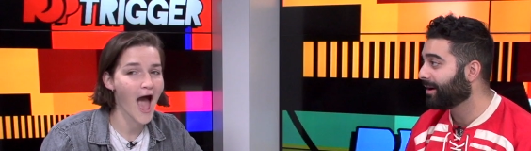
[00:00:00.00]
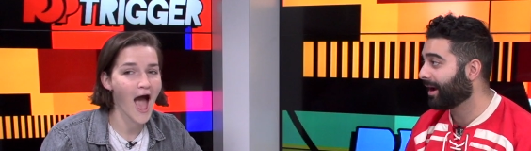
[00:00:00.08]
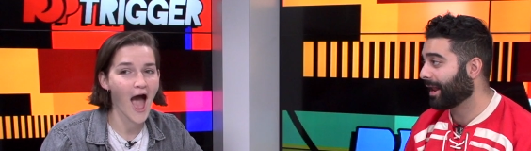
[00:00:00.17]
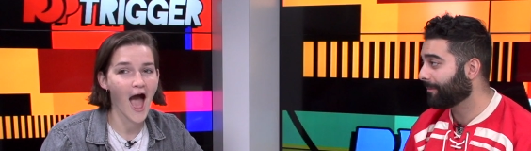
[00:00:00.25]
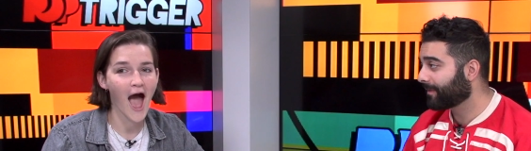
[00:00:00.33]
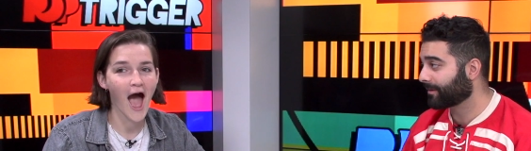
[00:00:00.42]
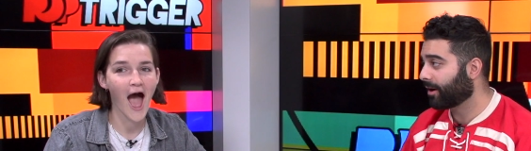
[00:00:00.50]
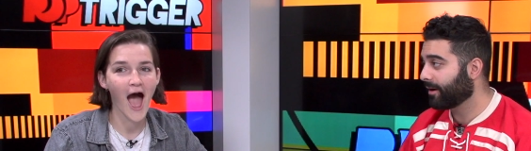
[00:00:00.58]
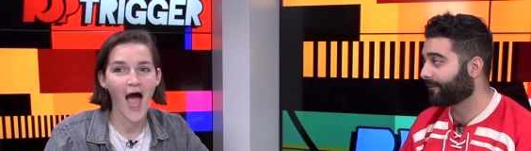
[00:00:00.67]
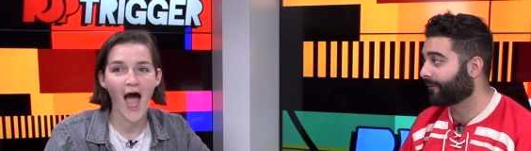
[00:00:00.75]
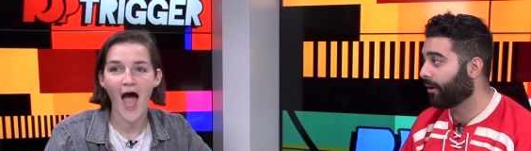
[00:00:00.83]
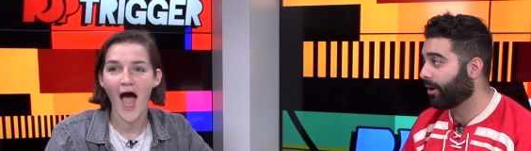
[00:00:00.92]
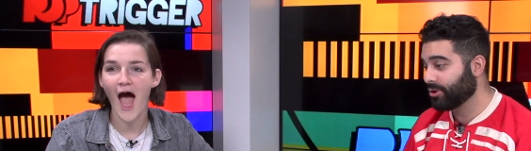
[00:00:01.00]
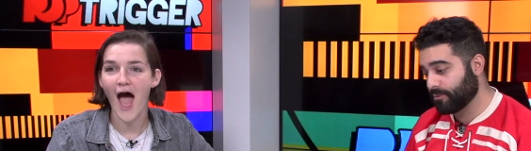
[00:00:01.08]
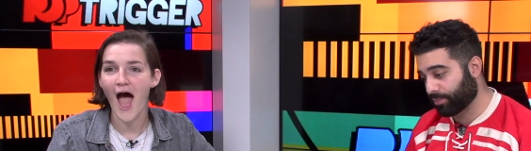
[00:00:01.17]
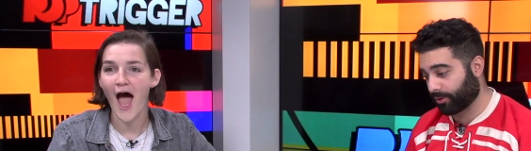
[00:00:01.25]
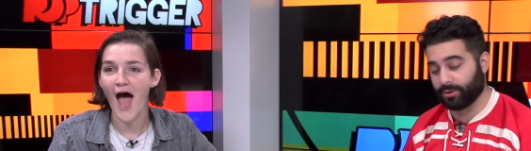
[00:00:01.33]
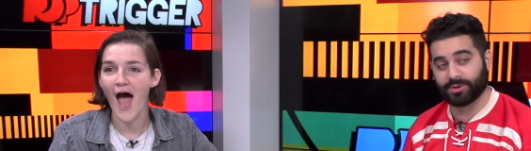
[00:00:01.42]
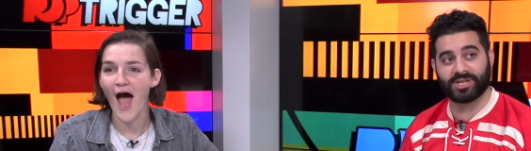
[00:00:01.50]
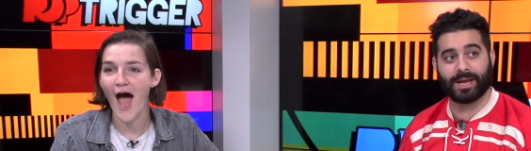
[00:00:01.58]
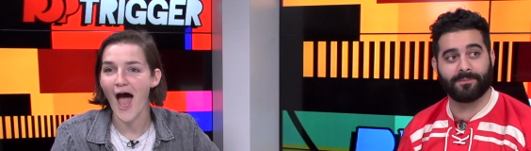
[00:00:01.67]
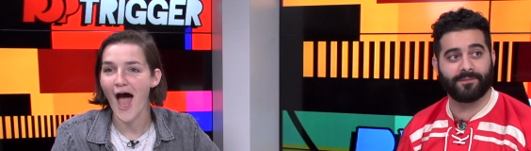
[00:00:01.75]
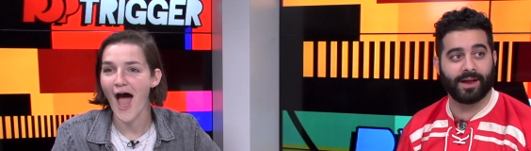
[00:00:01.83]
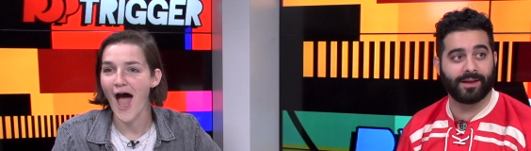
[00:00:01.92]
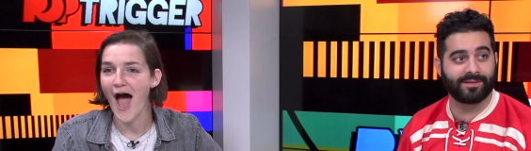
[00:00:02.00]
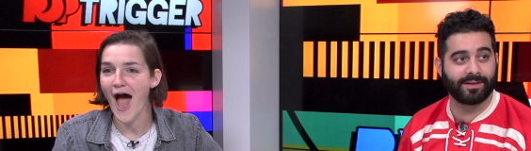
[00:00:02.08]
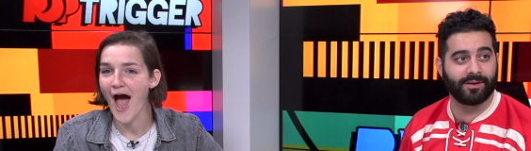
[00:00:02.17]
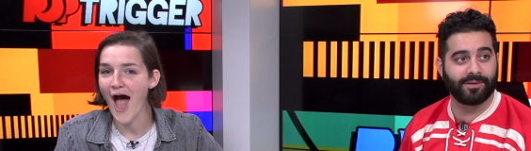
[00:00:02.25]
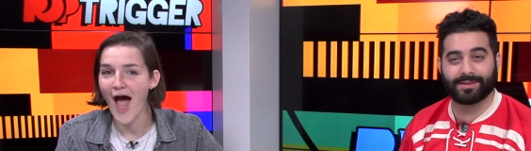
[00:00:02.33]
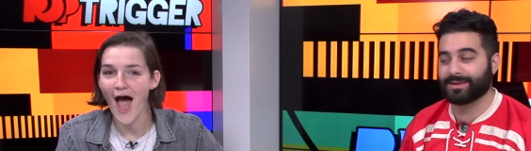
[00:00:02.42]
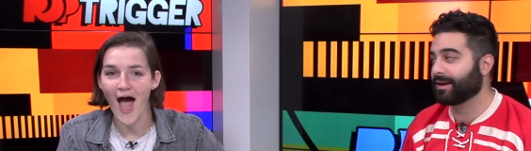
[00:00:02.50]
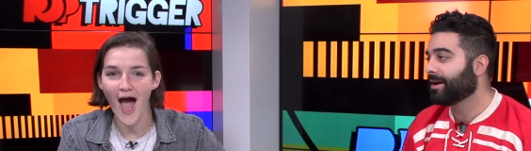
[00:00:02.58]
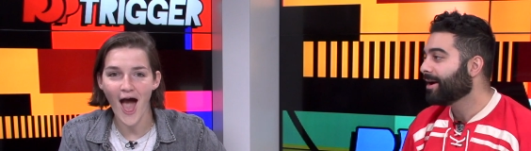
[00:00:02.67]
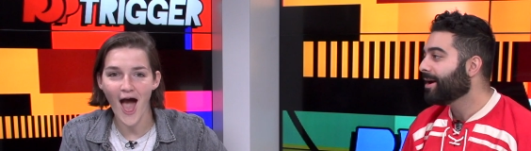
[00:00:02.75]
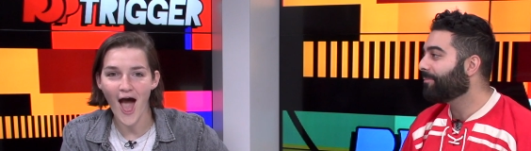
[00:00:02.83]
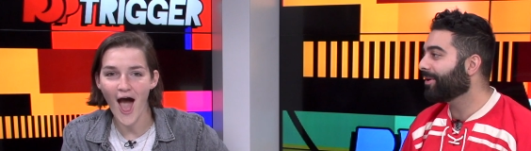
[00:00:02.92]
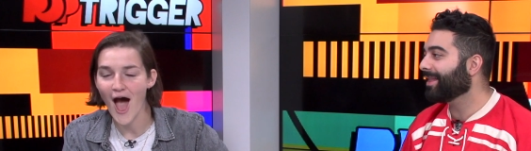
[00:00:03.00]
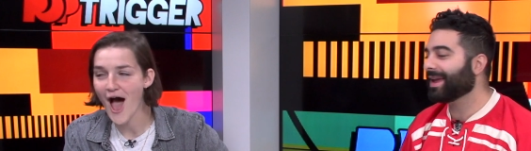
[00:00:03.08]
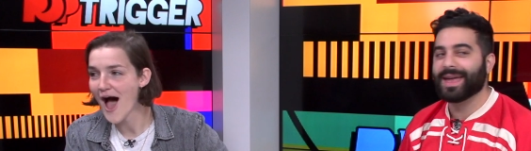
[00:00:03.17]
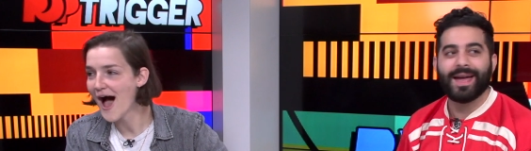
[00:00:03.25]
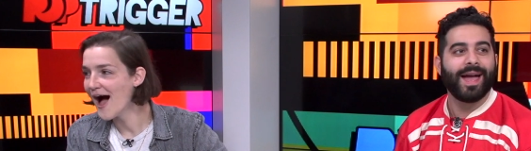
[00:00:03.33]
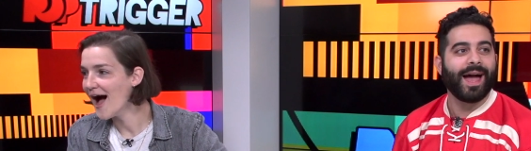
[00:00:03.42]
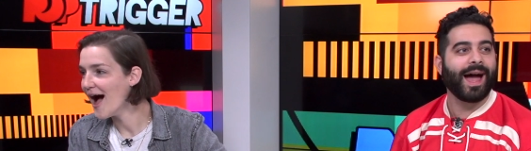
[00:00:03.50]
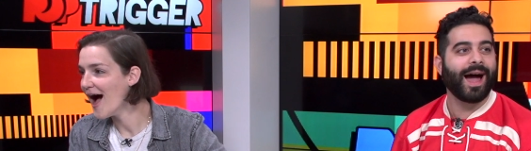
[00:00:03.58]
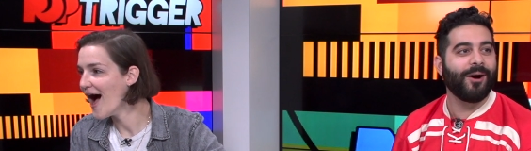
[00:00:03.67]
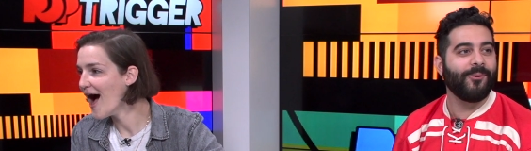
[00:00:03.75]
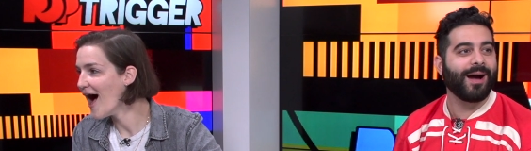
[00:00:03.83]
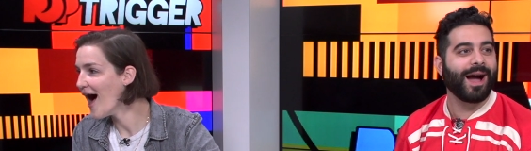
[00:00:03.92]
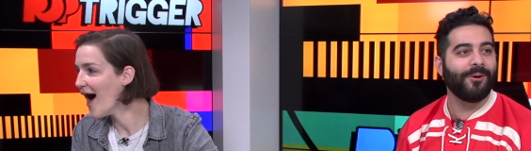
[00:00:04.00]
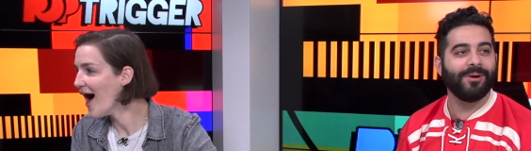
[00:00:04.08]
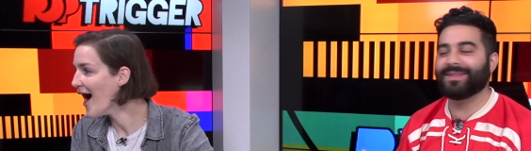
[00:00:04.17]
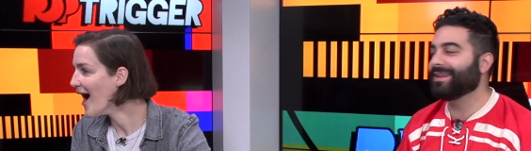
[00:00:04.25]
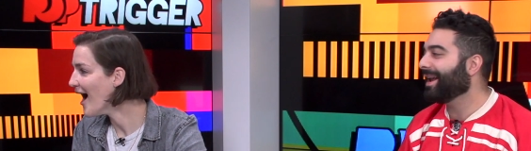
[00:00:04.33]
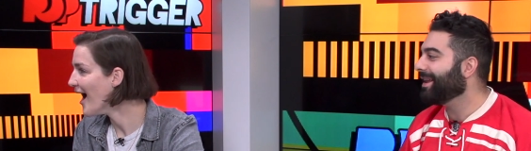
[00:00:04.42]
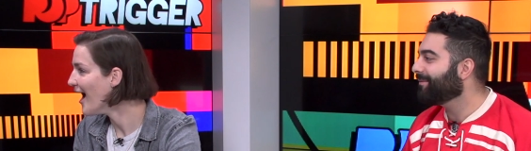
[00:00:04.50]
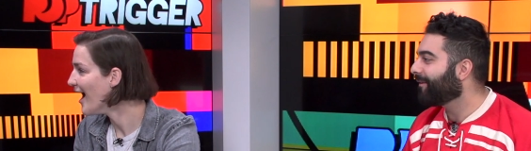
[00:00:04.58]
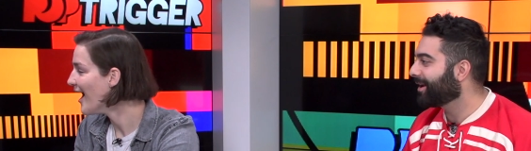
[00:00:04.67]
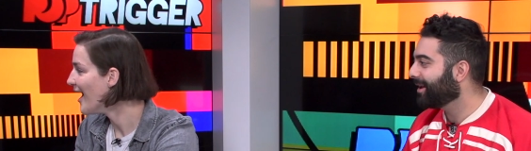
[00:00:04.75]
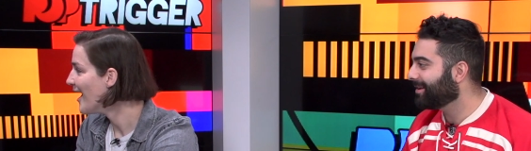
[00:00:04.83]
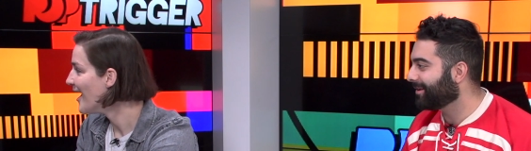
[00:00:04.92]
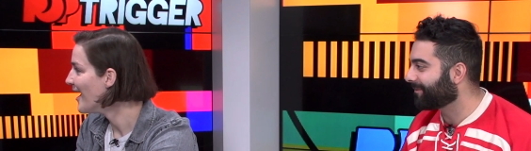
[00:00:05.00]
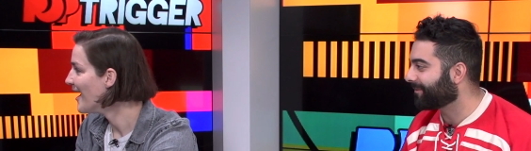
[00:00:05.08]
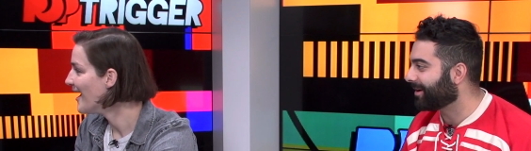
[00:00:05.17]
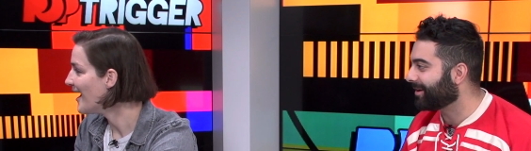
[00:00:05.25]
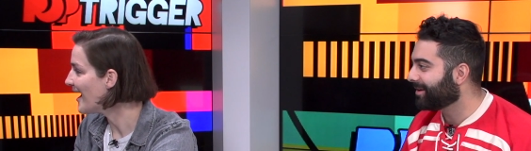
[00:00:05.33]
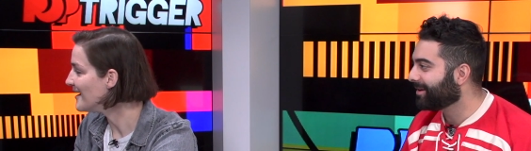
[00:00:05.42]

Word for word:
Speaker 1: And I'm sorry for all you Pearl Jam fans and everything, but like how how is it any fucking different?